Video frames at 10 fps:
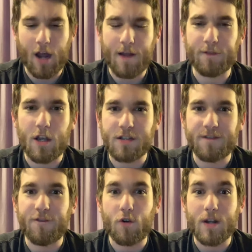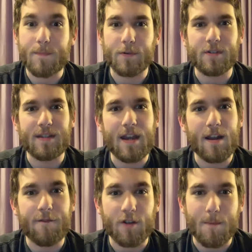oh, I've lost 40%
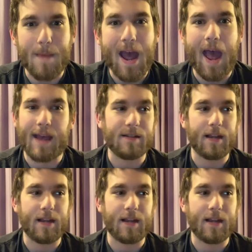of their mass.